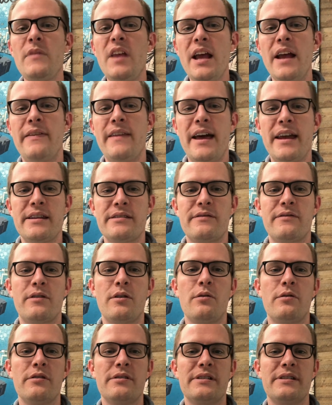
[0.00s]
And that is, of
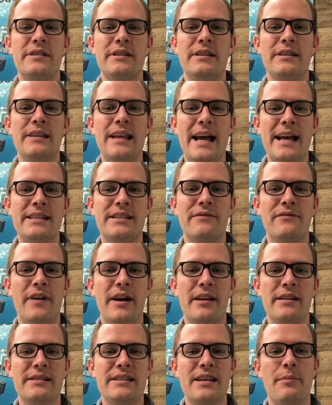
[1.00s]
course, the last and
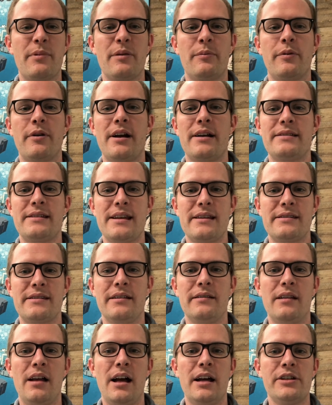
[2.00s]
final step of the process,
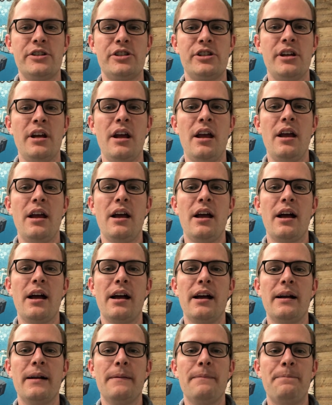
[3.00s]
the launch.
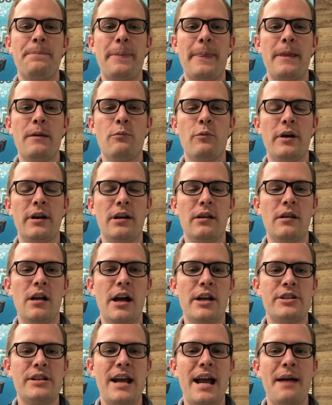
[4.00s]
When a
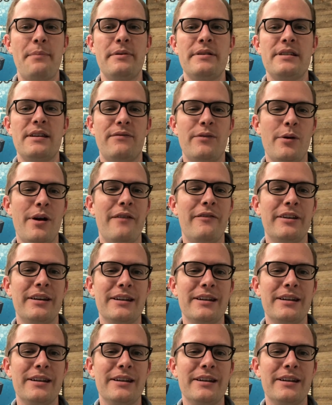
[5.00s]
launch happens, if you have an